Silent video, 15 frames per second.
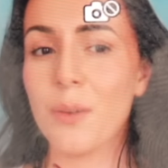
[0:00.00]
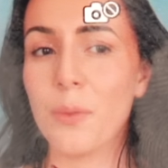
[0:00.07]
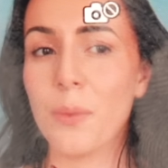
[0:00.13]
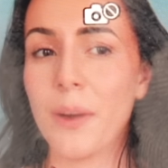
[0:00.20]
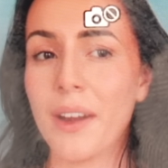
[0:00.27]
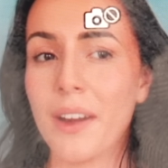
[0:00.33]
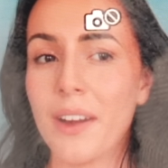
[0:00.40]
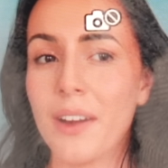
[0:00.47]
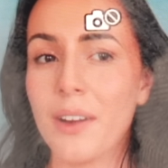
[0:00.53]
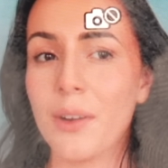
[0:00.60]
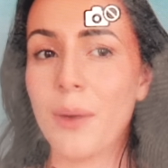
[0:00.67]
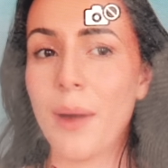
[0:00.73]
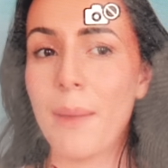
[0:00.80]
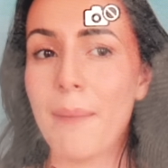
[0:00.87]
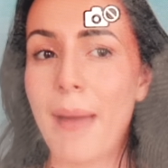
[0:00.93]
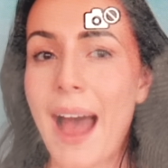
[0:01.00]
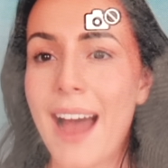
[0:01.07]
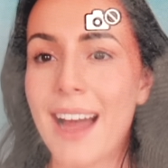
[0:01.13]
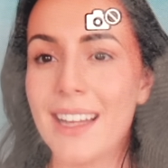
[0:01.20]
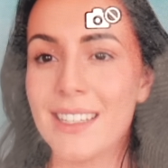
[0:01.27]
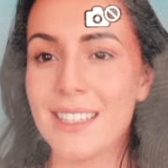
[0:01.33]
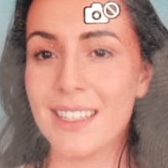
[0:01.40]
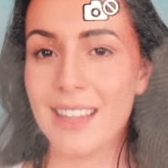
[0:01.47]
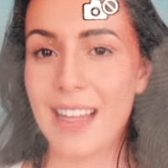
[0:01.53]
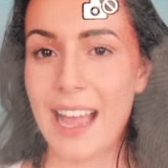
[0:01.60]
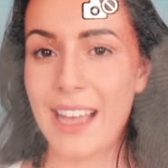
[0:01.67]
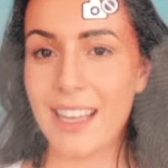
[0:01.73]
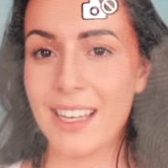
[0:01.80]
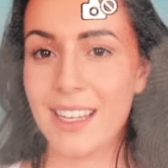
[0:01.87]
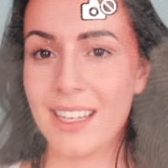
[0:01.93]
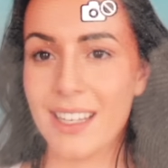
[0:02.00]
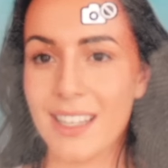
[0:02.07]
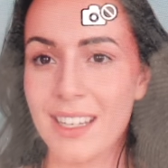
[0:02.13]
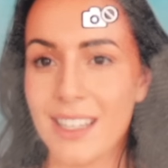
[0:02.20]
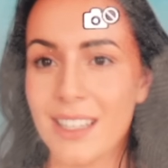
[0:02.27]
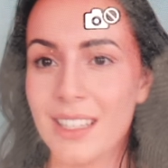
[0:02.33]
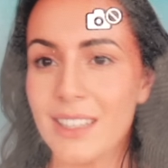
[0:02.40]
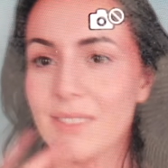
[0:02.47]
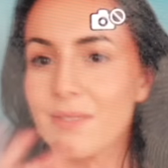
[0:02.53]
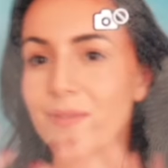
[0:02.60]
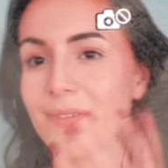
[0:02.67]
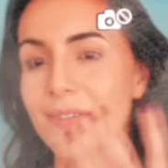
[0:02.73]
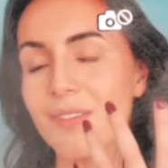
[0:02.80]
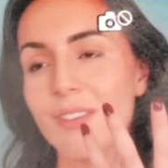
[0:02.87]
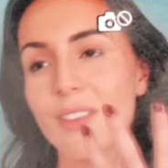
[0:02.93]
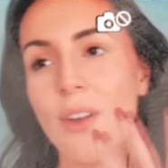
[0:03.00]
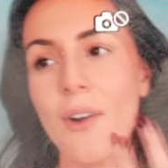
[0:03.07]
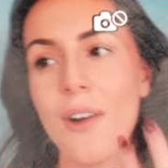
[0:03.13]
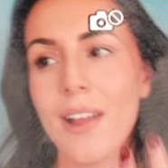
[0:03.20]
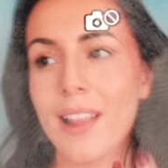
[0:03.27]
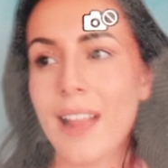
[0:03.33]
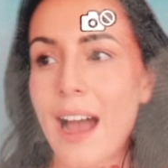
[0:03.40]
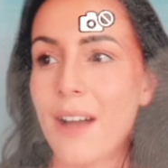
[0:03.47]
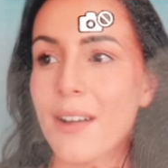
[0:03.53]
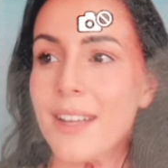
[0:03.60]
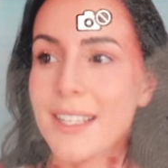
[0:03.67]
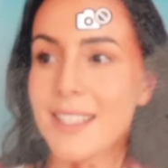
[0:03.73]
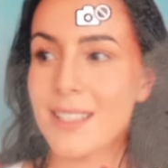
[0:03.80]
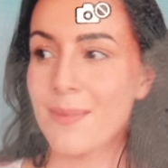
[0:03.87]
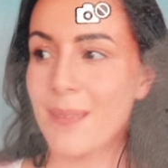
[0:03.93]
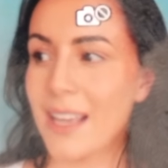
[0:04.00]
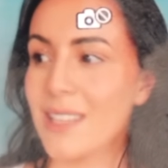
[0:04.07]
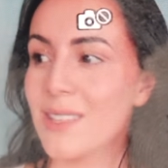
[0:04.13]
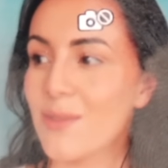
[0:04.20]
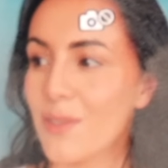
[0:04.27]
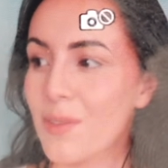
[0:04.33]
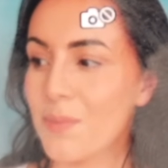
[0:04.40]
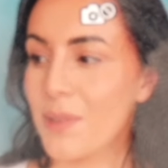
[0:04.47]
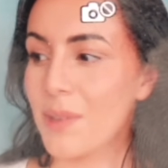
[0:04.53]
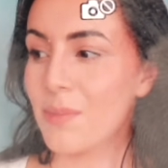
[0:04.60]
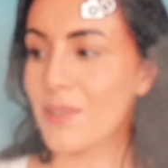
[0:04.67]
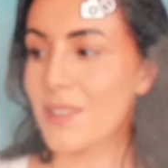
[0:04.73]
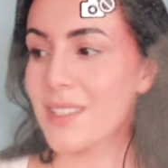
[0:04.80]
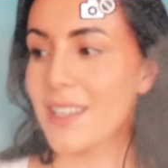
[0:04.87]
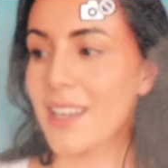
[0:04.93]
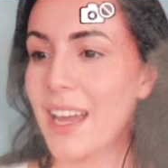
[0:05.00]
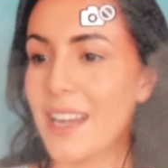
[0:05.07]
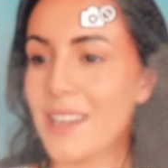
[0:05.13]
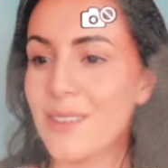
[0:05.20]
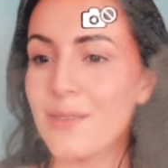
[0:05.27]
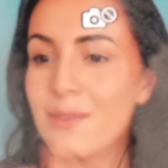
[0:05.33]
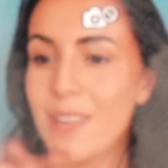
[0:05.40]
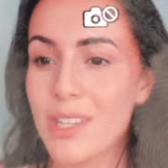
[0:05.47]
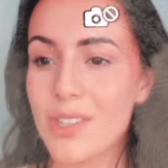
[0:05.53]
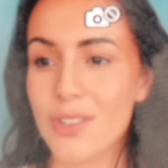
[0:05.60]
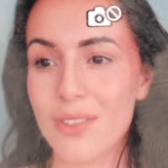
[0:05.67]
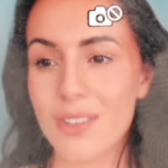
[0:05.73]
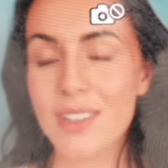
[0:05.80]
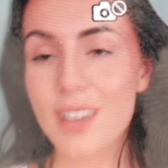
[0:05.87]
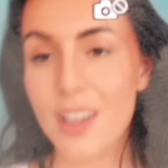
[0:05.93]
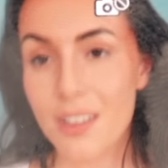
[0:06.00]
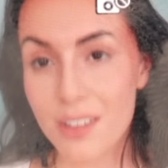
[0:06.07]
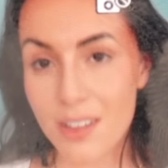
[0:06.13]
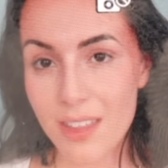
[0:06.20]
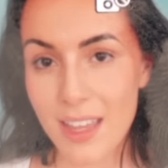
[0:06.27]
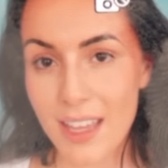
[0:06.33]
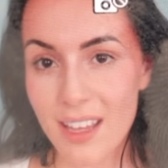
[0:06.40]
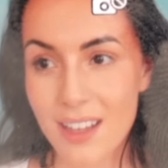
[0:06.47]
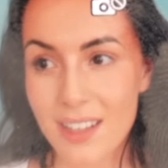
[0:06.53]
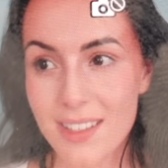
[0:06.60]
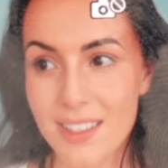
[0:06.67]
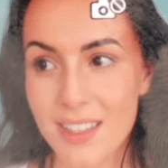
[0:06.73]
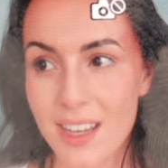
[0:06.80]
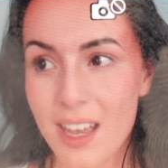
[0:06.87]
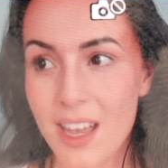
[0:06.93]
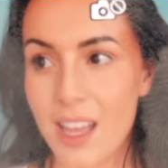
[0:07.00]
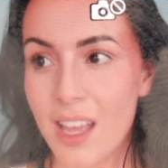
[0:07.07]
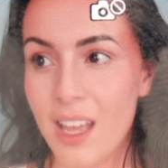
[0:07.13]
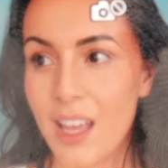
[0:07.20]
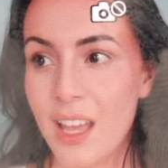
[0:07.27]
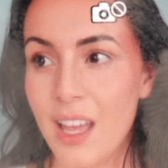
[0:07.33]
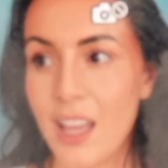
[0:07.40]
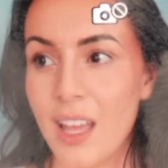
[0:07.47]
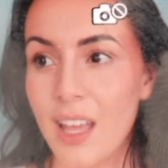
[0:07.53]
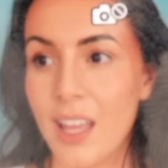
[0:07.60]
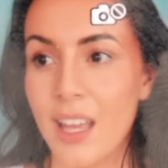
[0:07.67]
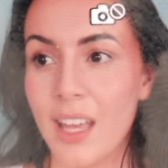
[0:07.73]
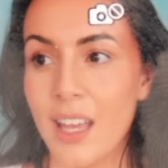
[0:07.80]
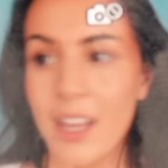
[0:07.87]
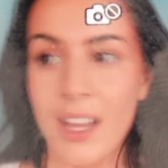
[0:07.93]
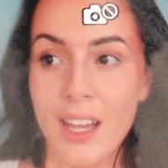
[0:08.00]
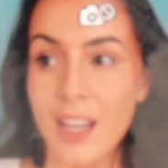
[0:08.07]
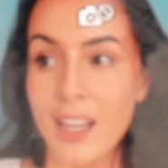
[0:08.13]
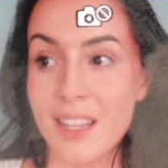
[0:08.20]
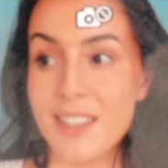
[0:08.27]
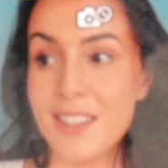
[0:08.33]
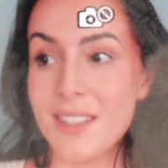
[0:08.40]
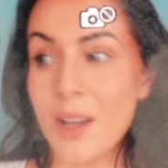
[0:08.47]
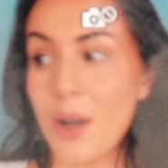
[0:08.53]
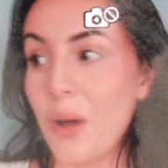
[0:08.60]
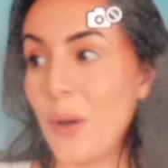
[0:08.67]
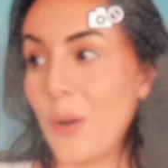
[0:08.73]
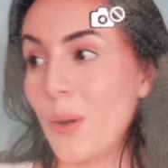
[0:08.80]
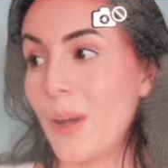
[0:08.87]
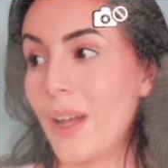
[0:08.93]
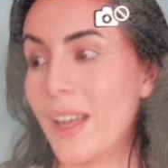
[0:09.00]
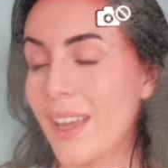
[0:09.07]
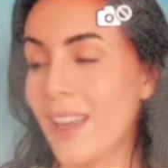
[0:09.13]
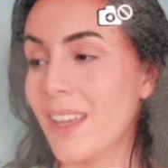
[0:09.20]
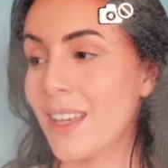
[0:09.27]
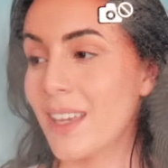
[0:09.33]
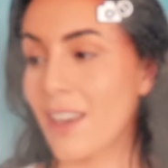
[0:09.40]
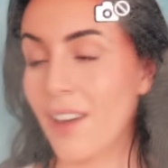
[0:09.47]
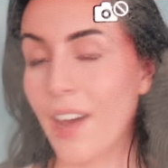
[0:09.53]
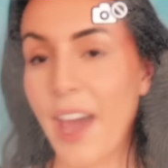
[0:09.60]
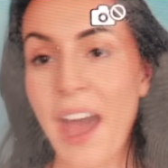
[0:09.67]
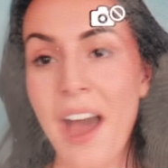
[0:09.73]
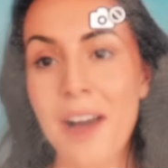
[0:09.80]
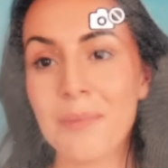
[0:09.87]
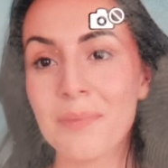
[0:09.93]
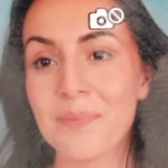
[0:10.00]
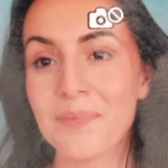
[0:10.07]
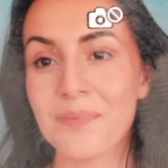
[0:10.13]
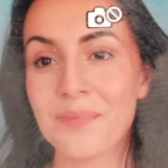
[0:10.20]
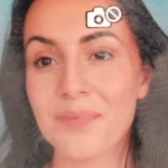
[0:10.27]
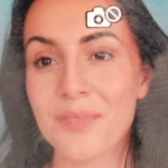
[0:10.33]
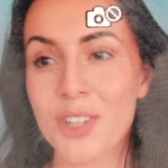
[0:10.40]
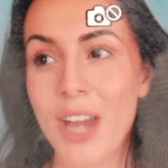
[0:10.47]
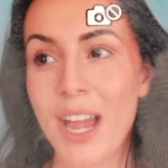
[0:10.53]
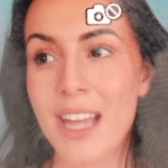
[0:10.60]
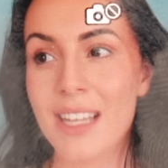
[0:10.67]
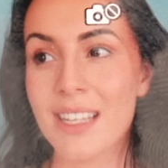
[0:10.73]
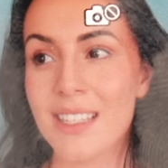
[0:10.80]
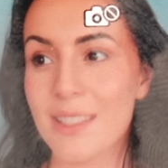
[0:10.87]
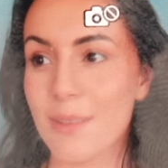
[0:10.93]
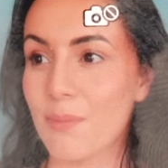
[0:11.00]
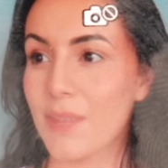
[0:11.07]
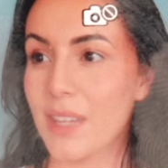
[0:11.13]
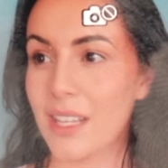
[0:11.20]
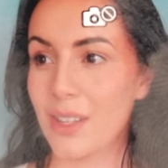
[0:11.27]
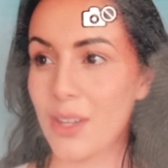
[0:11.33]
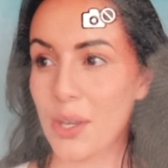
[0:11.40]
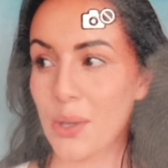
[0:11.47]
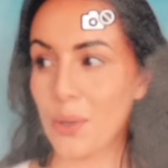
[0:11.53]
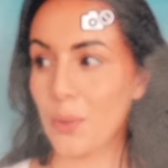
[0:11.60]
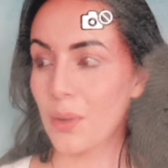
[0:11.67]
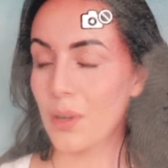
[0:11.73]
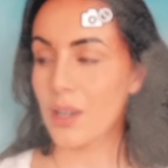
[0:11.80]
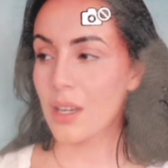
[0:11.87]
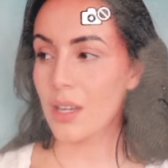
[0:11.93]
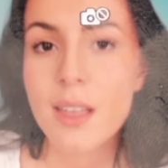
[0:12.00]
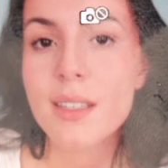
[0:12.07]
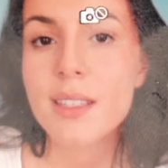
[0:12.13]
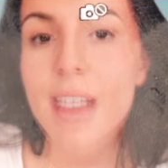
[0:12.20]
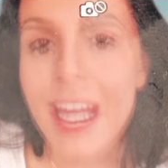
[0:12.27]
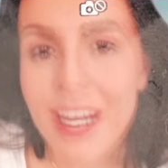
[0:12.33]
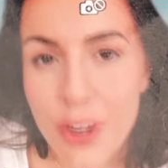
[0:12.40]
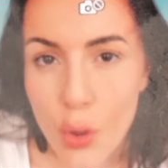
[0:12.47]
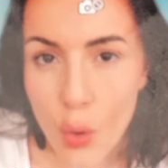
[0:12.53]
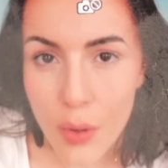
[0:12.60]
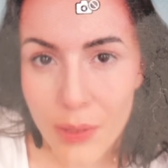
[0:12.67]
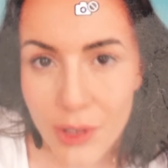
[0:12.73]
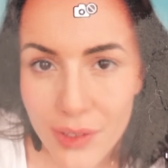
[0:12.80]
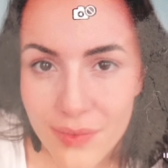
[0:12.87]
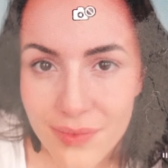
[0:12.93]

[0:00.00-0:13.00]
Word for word: we're quite bad at like not allowing space for people to kind of venture into other things. And so here I am Trying something new, it's kind of normal